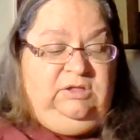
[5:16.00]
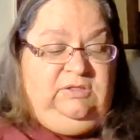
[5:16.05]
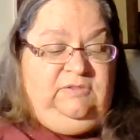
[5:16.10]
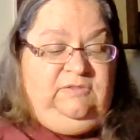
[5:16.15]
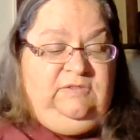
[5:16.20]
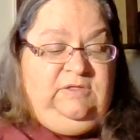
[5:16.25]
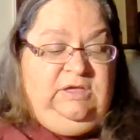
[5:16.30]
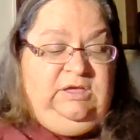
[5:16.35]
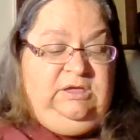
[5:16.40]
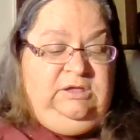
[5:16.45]

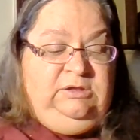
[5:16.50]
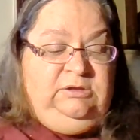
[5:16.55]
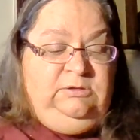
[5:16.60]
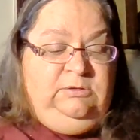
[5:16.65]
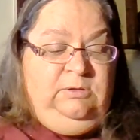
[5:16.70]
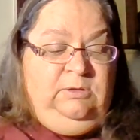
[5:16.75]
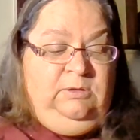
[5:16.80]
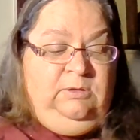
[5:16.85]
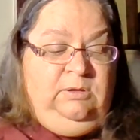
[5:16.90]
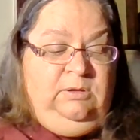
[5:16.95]
Then,
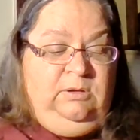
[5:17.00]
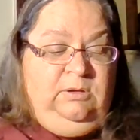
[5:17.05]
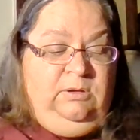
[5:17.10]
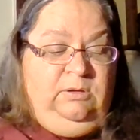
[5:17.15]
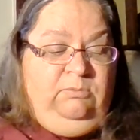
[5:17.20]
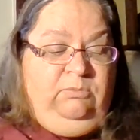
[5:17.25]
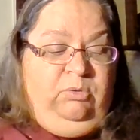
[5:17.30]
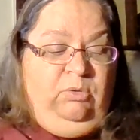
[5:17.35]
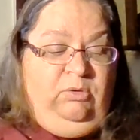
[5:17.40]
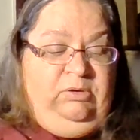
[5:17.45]

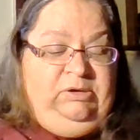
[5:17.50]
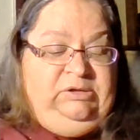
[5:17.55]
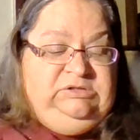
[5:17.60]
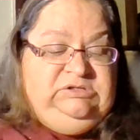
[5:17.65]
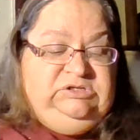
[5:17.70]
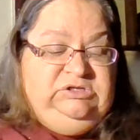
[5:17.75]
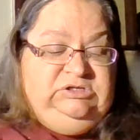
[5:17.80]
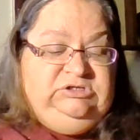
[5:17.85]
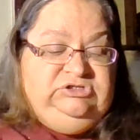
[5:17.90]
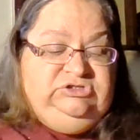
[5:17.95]

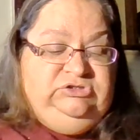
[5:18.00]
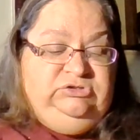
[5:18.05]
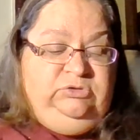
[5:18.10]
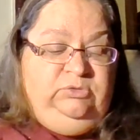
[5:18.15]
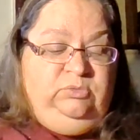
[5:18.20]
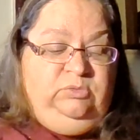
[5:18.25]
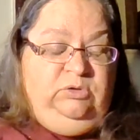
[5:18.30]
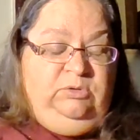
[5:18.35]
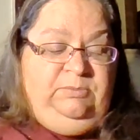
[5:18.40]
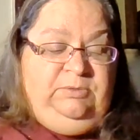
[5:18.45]
pointing to the
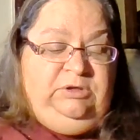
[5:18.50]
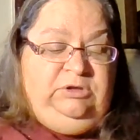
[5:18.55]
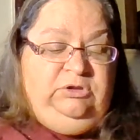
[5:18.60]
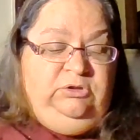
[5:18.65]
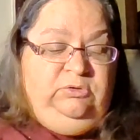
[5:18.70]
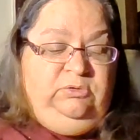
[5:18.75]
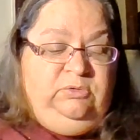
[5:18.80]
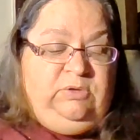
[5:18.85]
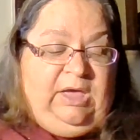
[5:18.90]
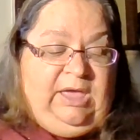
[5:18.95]
woman
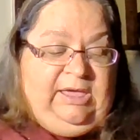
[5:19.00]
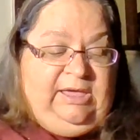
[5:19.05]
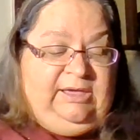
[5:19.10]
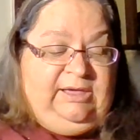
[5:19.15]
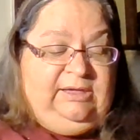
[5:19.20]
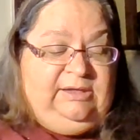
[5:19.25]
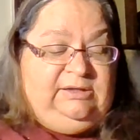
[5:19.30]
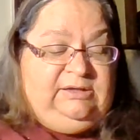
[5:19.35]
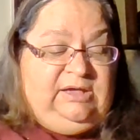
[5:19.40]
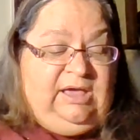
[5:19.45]
who
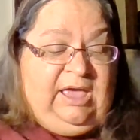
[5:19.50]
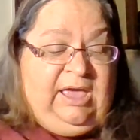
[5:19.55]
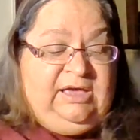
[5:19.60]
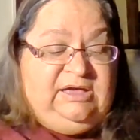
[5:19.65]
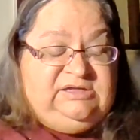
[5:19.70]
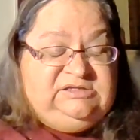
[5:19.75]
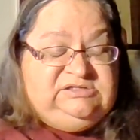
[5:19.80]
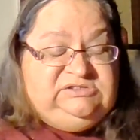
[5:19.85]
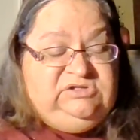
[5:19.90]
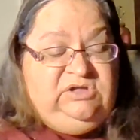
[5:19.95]

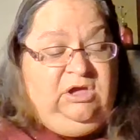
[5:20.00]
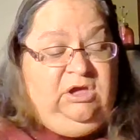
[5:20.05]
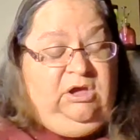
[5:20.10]
asked